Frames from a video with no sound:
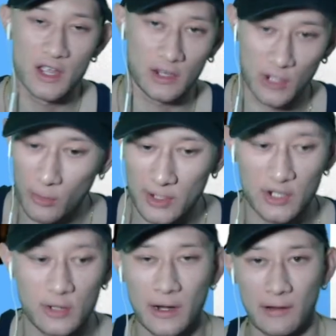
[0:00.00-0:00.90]
going to
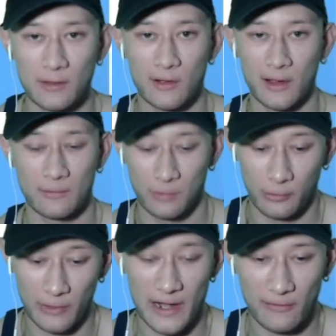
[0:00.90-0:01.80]
do
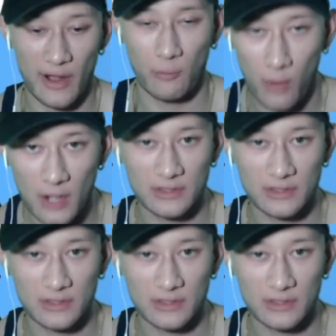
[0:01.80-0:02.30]
whatever I want,